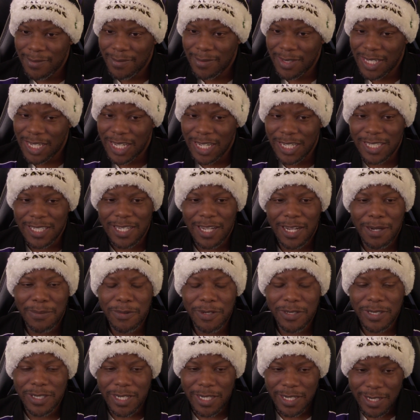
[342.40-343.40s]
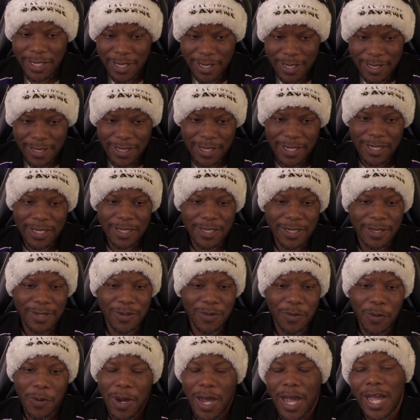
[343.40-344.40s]
Because almost end of the season,
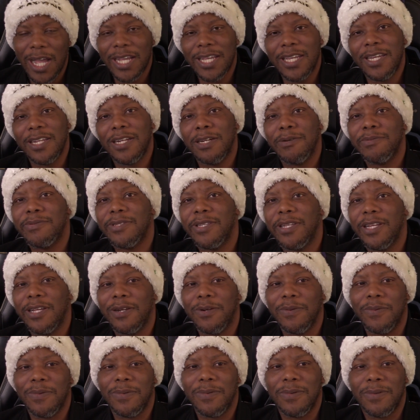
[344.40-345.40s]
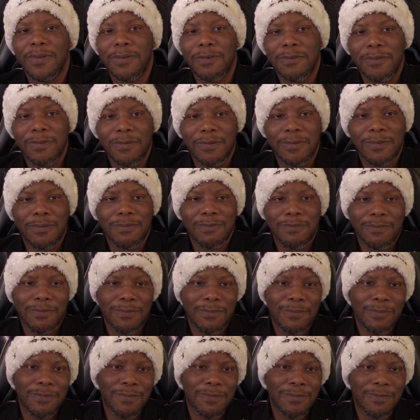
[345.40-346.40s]
why get upset
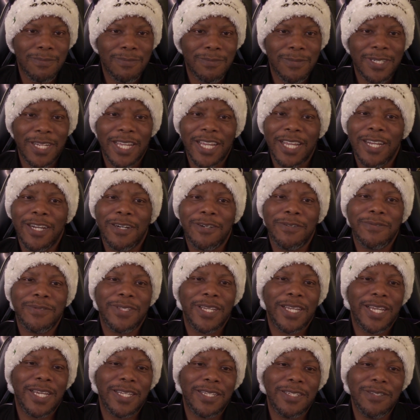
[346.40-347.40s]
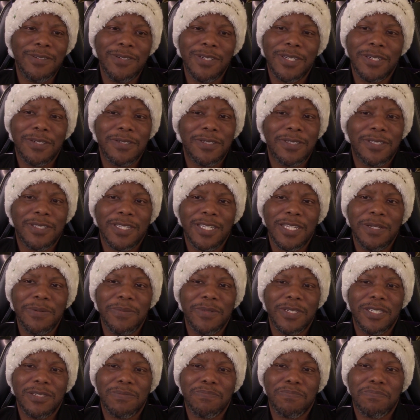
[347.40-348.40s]
now that you know the team
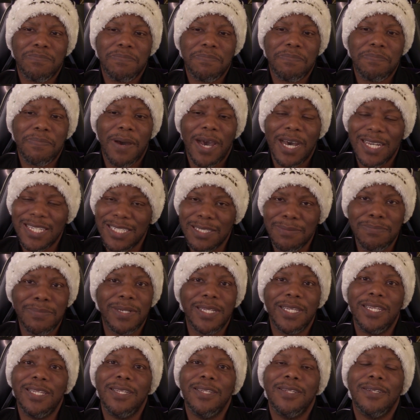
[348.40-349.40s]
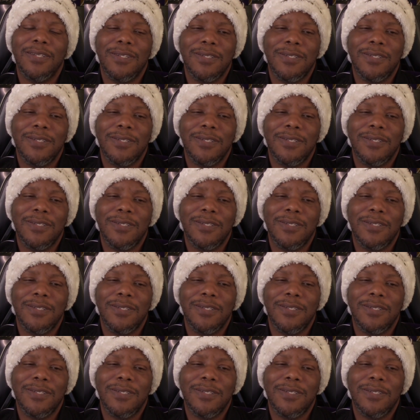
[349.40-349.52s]
is possibly